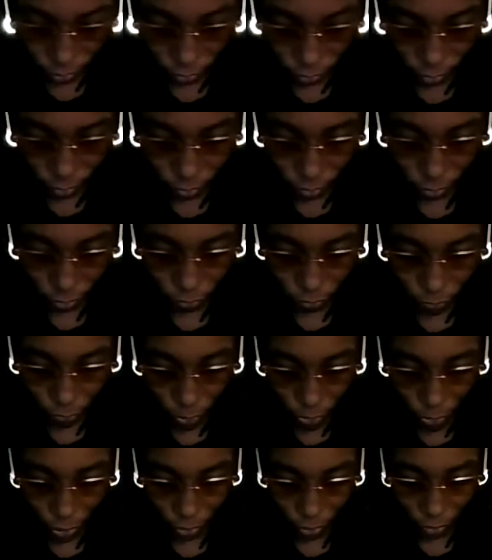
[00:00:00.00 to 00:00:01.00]
Right?
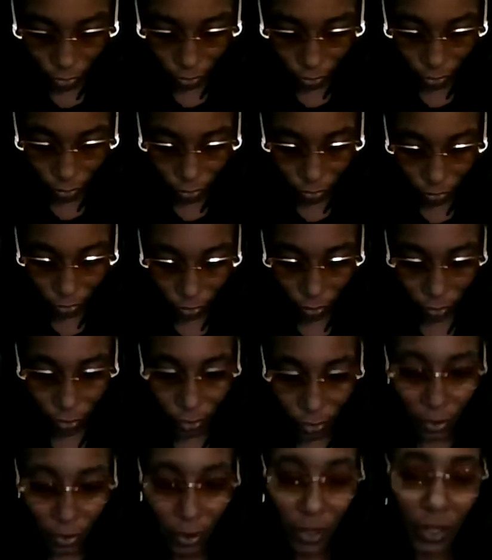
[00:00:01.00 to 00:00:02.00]

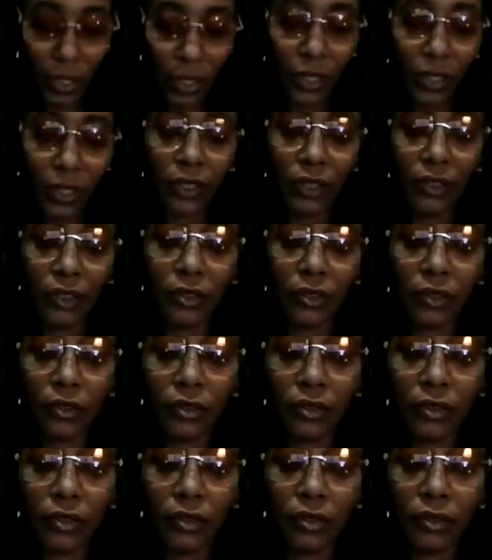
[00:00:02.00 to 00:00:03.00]
And
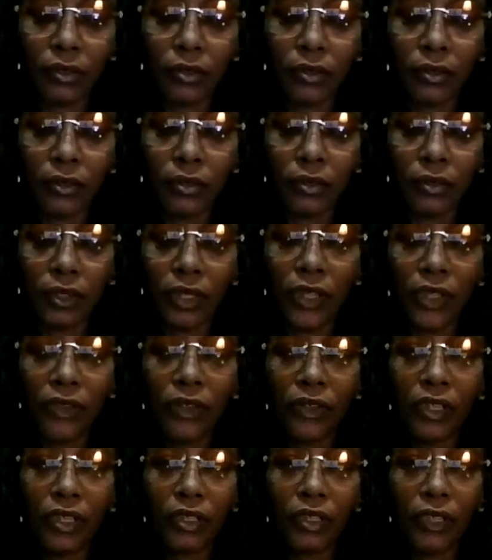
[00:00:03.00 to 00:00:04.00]
they're getting
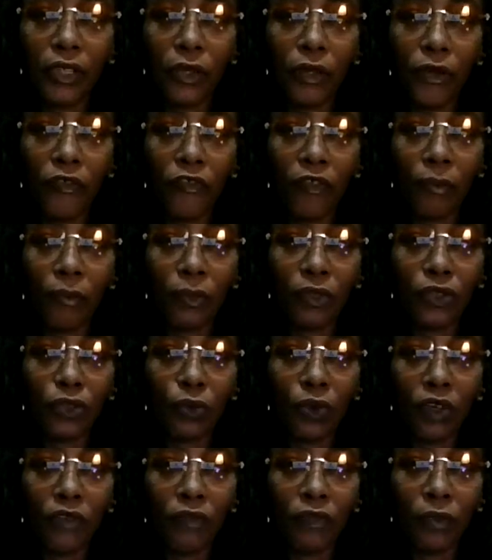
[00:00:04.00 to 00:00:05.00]
help from the 12th
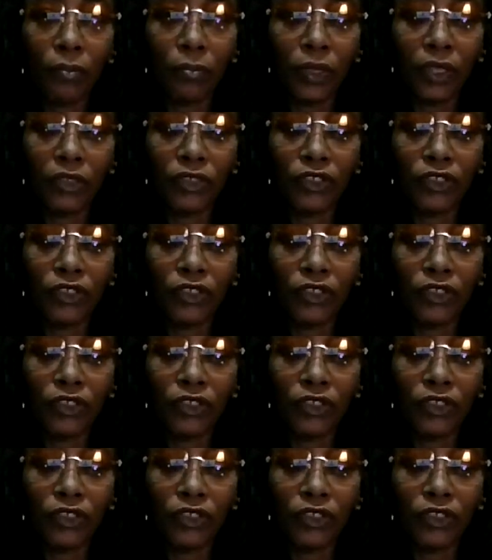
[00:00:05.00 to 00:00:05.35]
dimension.